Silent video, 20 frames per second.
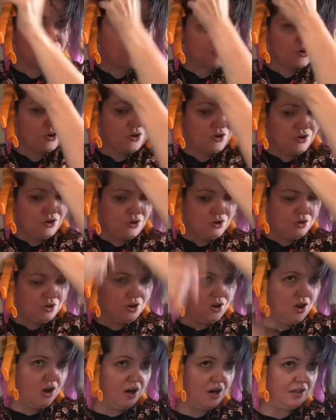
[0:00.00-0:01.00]
curl,
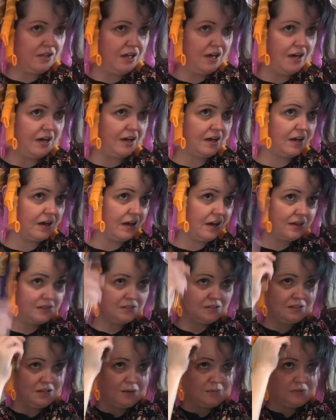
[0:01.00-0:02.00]
not like I
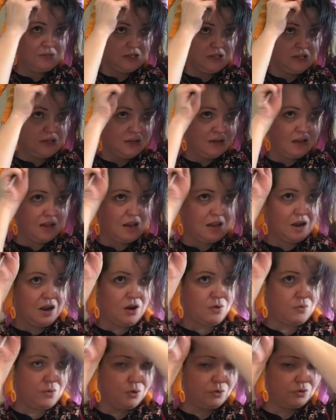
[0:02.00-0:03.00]
slept in hair
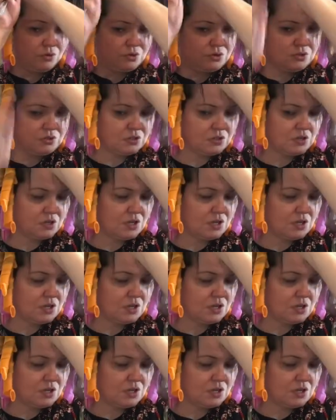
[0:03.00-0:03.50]
rollers.